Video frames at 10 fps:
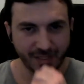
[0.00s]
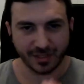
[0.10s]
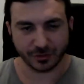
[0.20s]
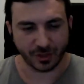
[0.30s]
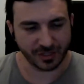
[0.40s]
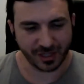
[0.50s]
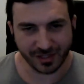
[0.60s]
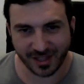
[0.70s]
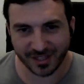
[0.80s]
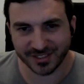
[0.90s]
Yes,
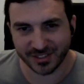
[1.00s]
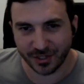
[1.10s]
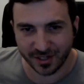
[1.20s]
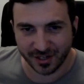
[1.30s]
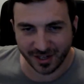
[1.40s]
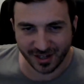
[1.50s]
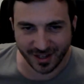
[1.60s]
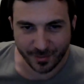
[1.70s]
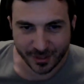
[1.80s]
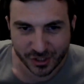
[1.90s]
I'll, I'll start.
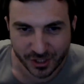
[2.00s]
I'm actually